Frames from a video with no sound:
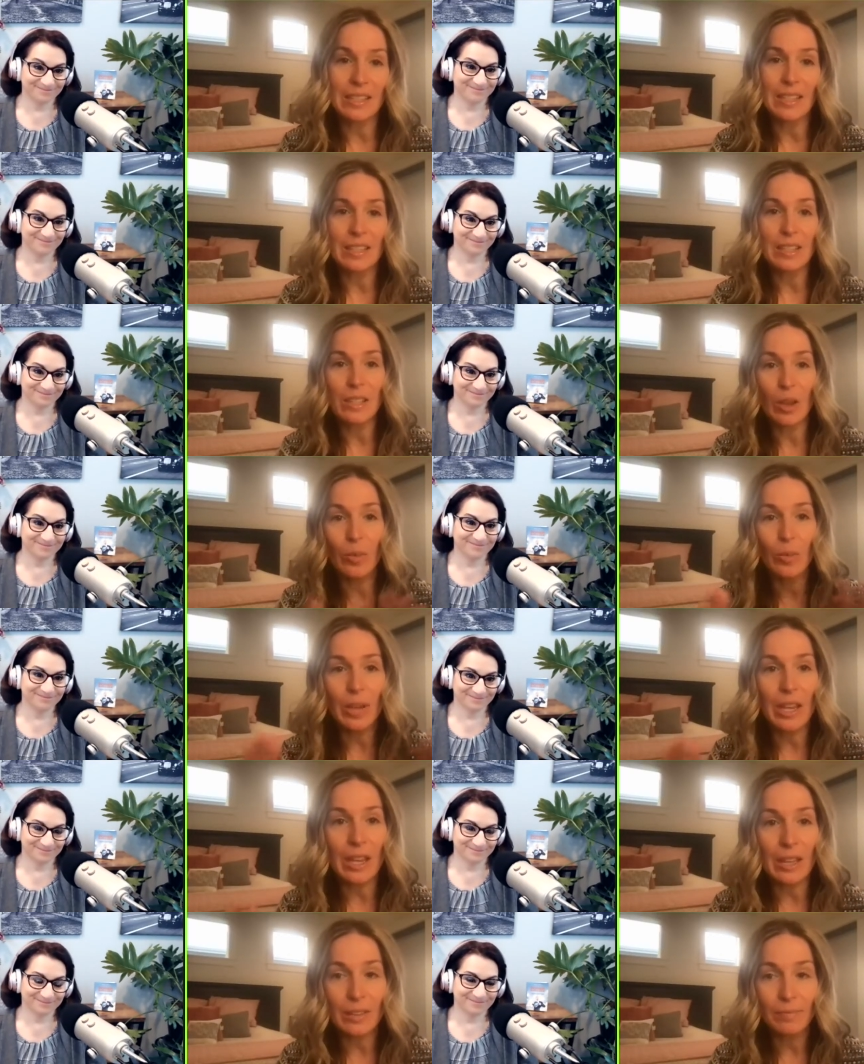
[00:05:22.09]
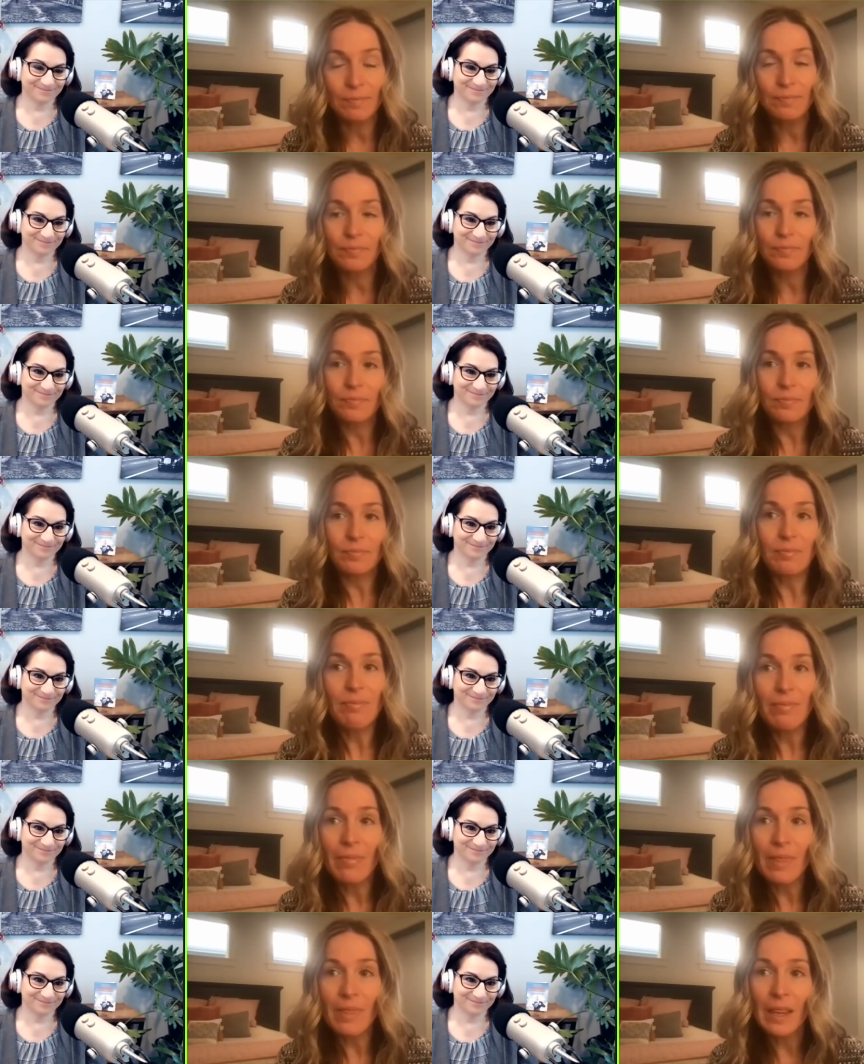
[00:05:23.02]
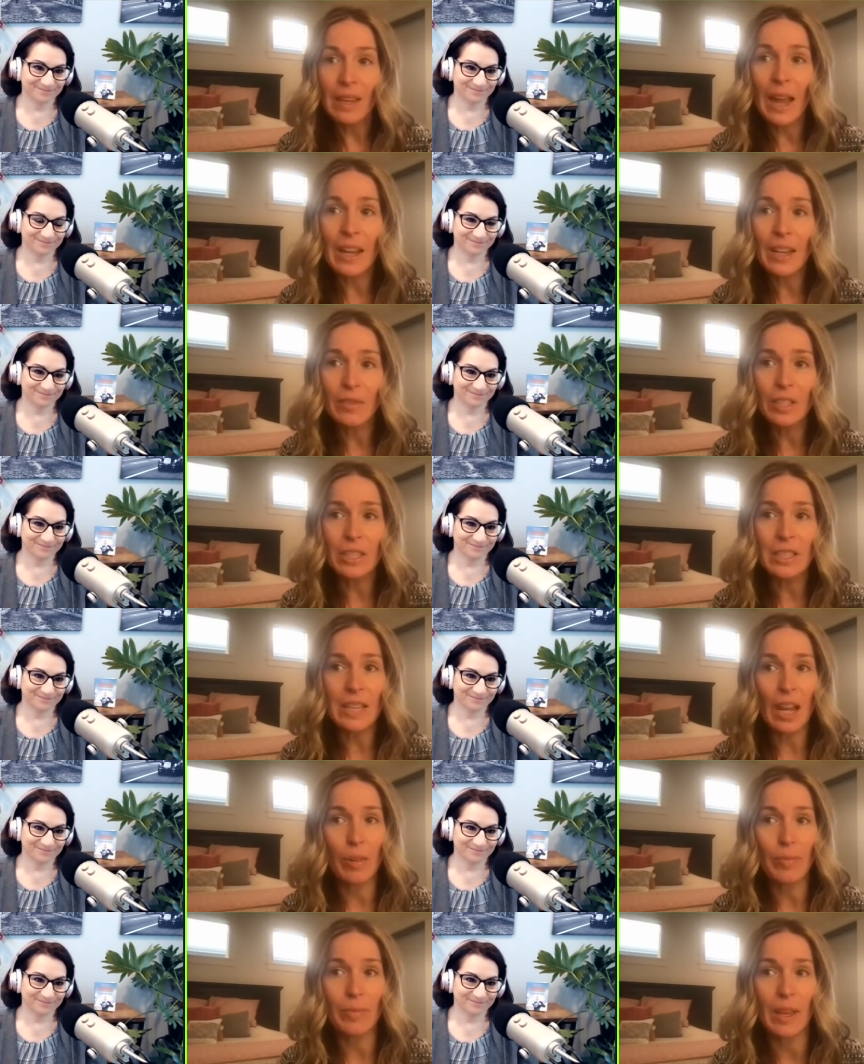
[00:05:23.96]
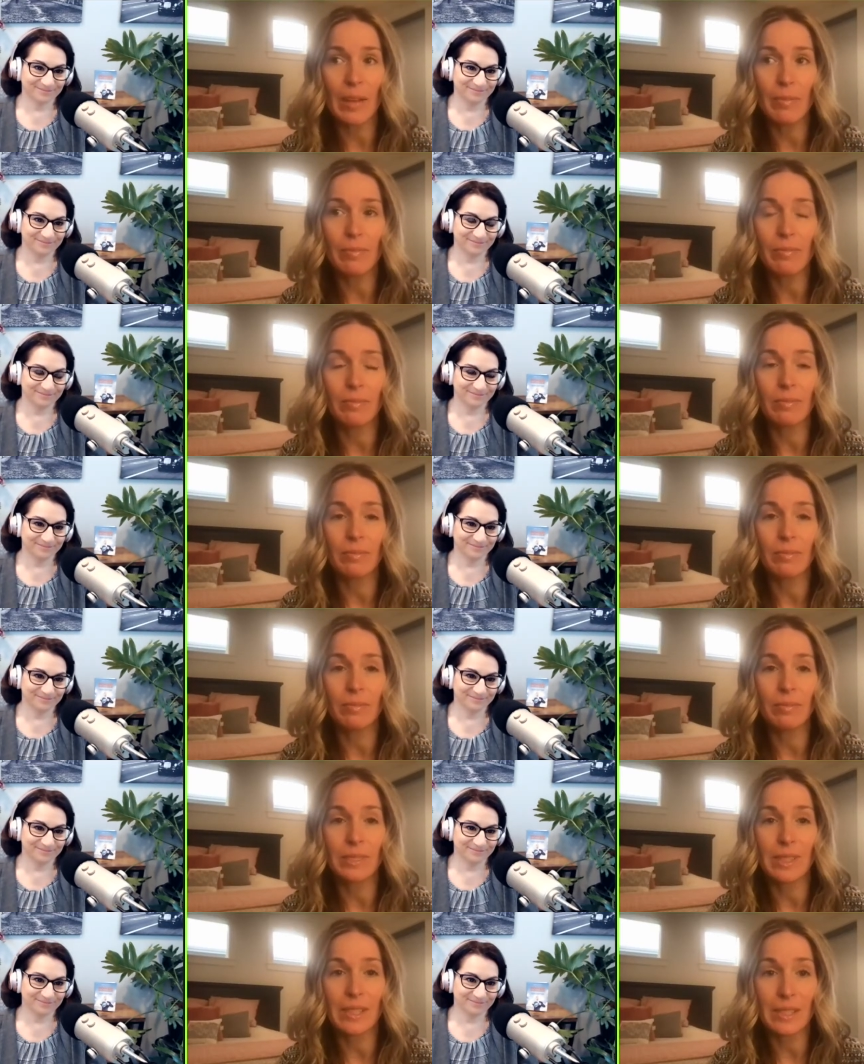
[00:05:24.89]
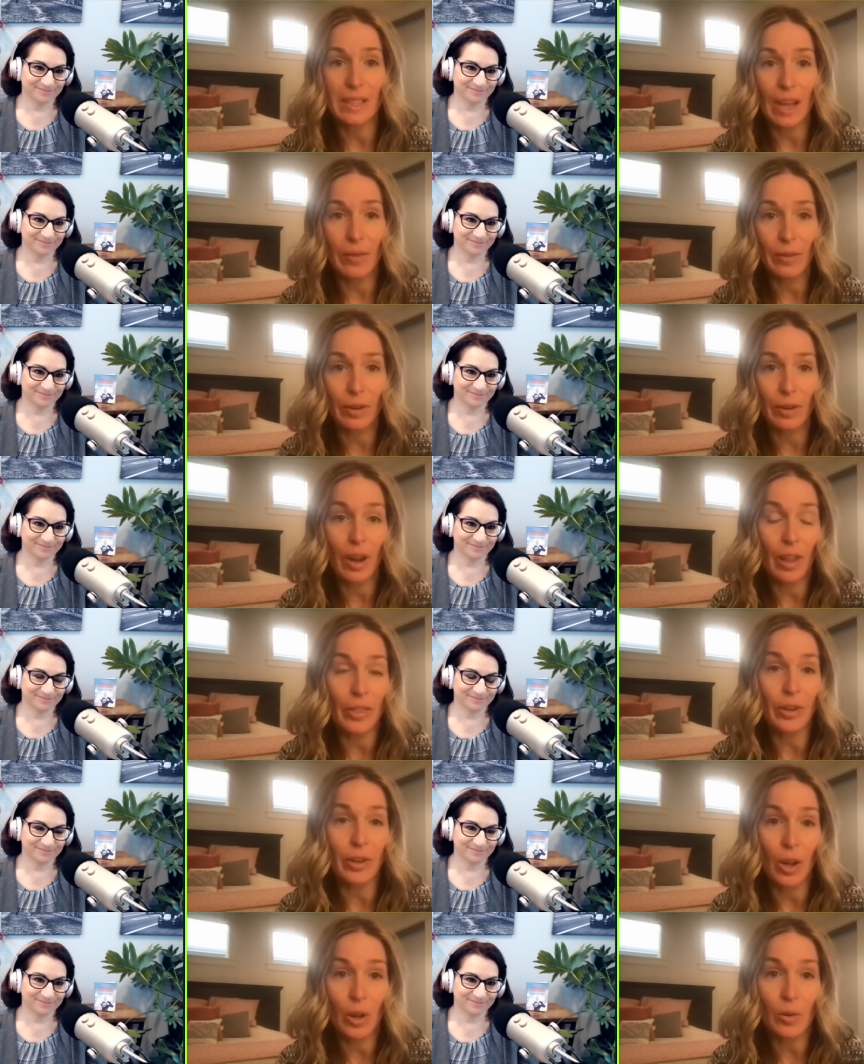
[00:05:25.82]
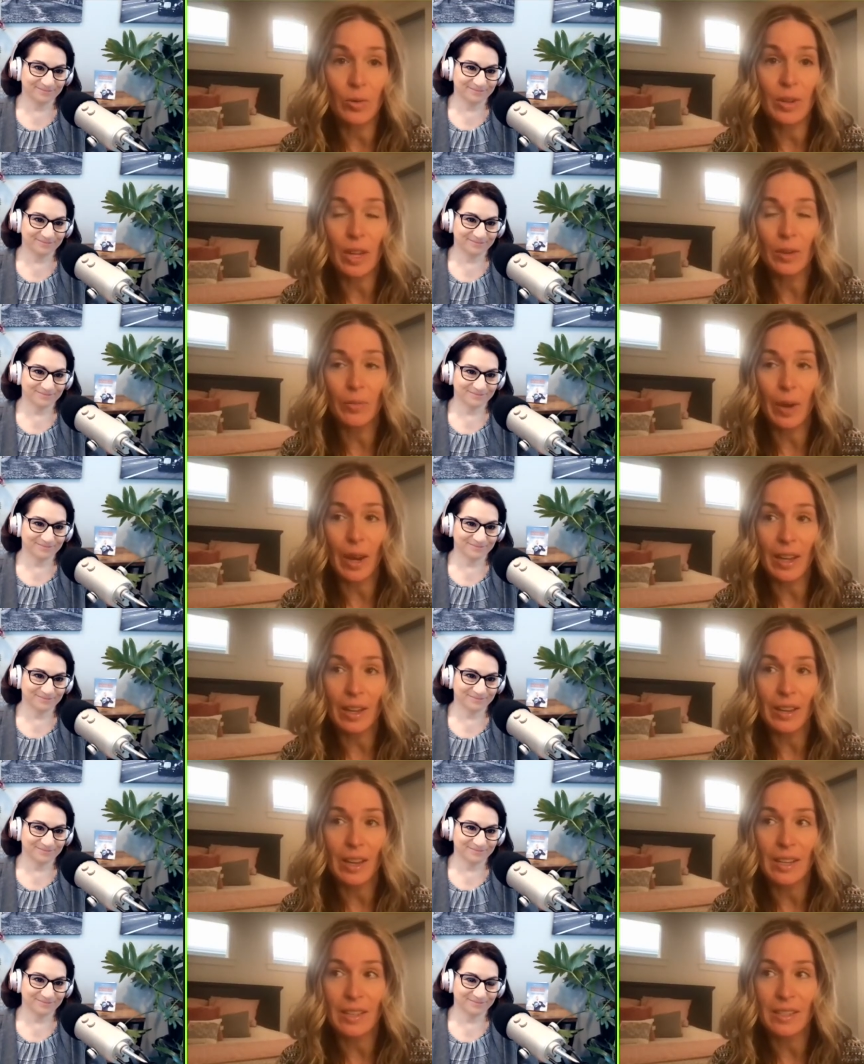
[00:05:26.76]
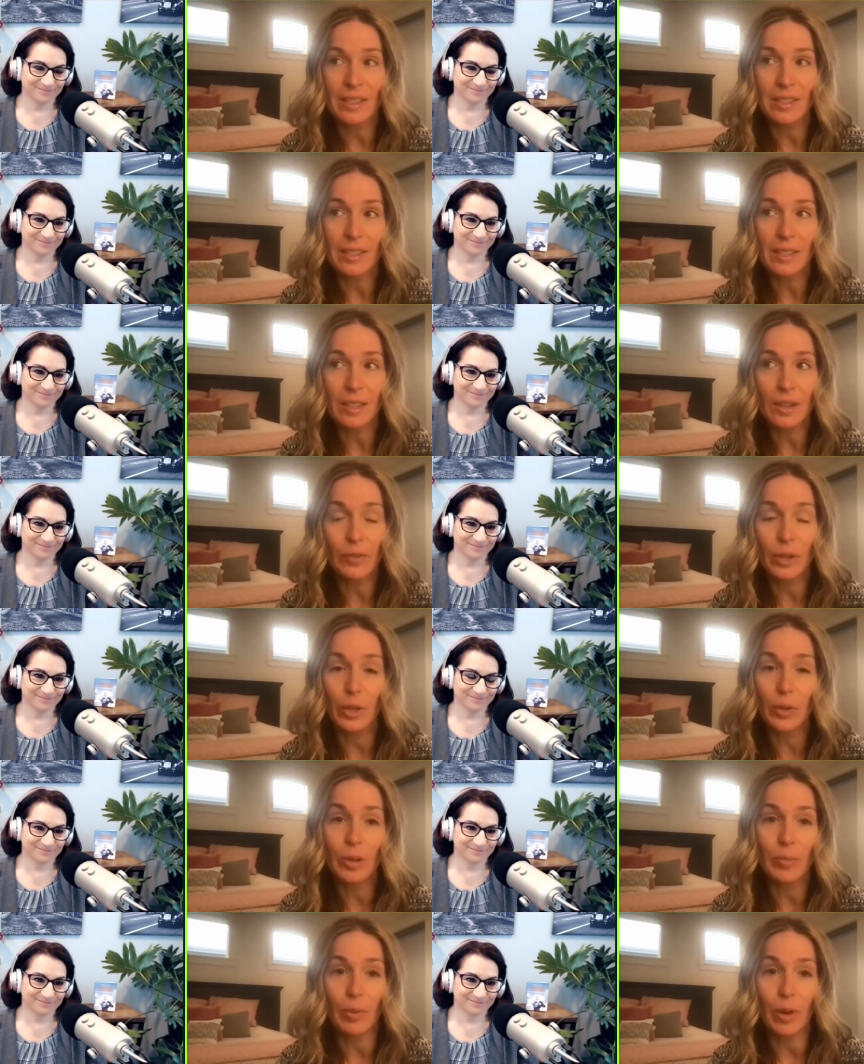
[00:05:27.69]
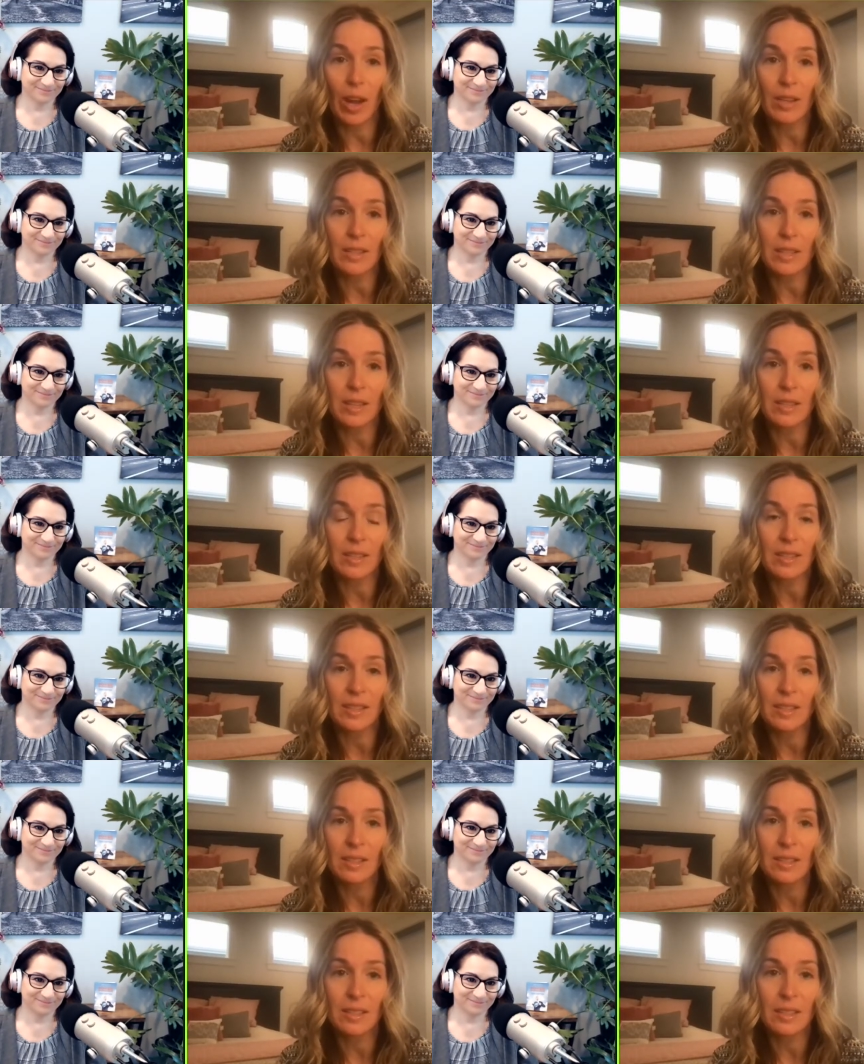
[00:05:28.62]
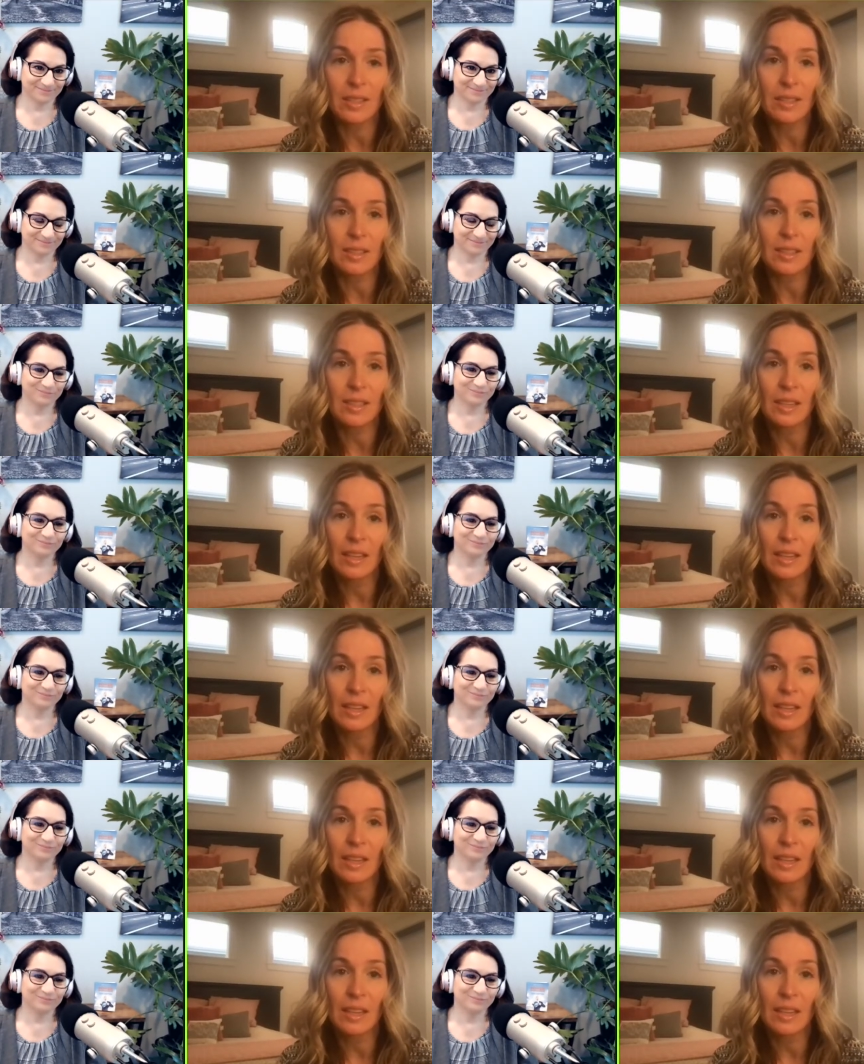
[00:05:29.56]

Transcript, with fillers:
Speaker 1: And so we can kind of just help them discover on their own and recognize this is a fluid process. This isn't